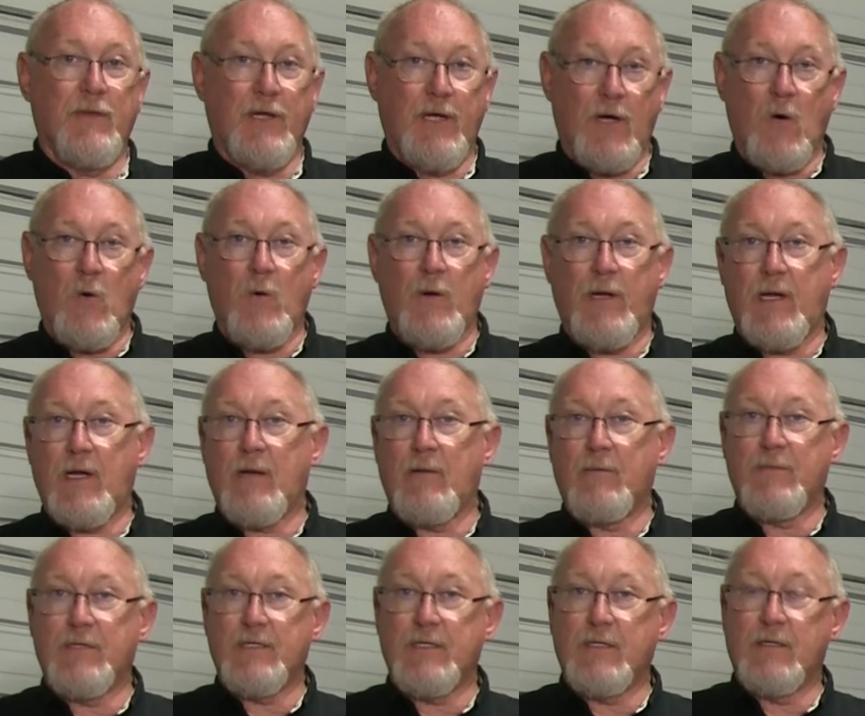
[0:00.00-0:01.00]
the
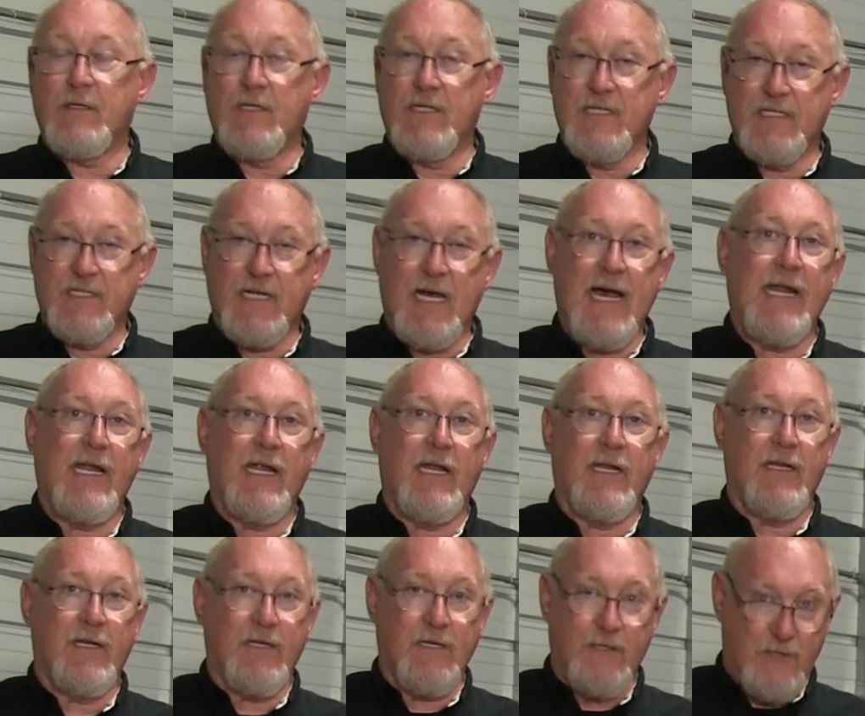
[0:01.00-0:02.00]
OEMs design
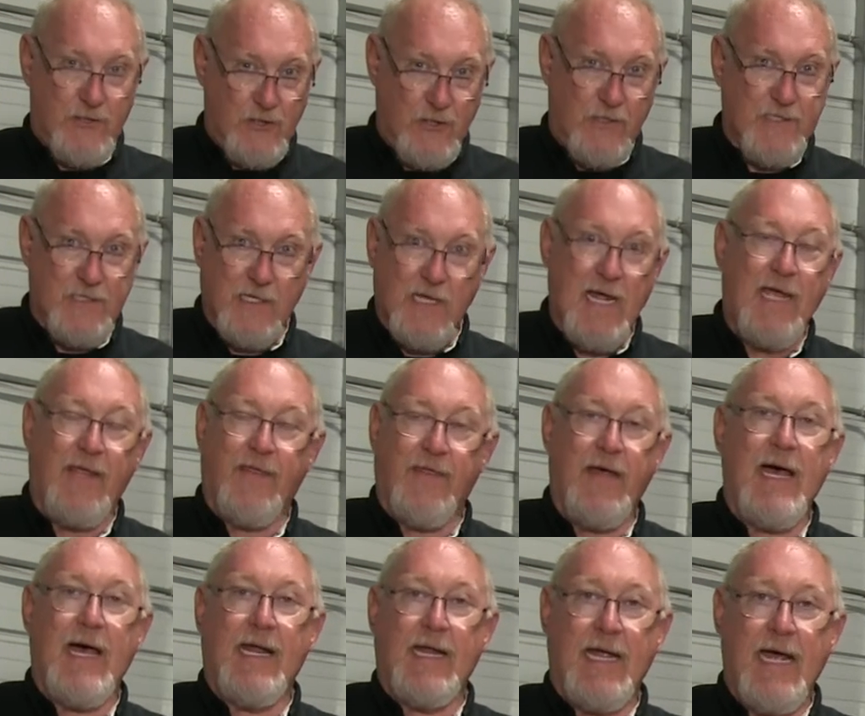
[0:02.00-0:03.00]
it just like
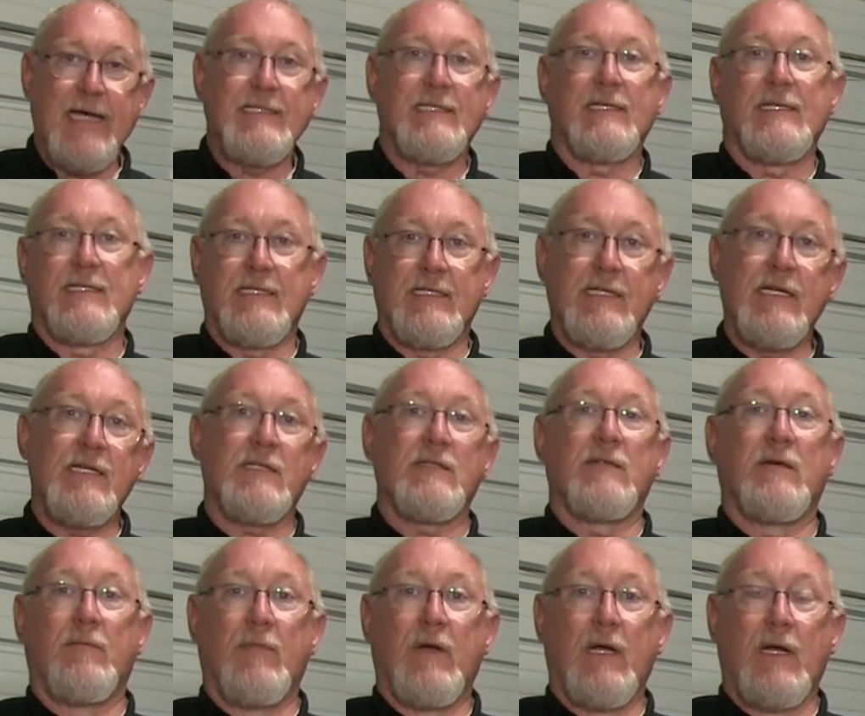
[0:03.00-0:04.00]
that, as a
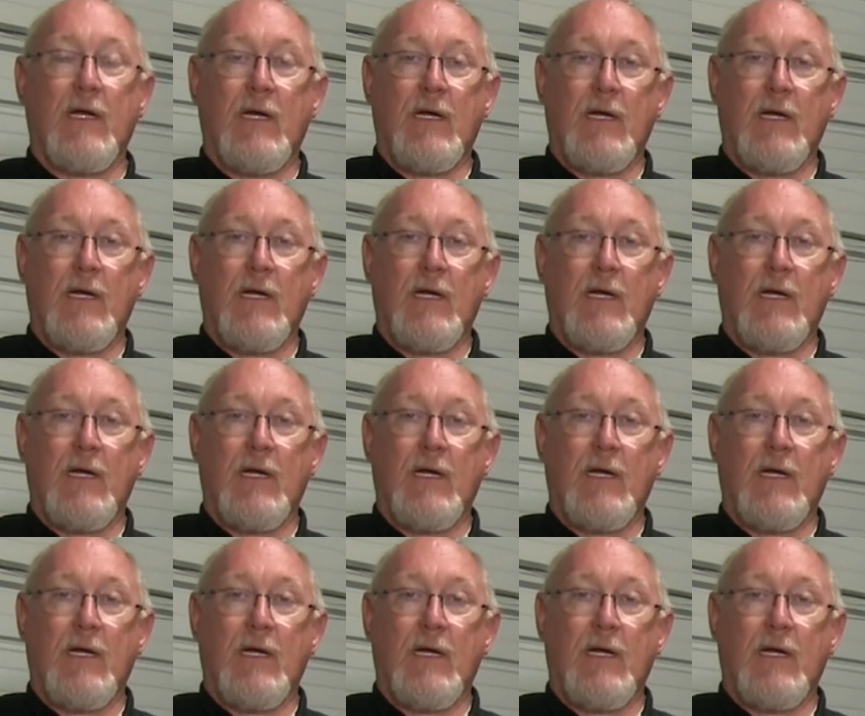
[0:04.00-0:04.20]
system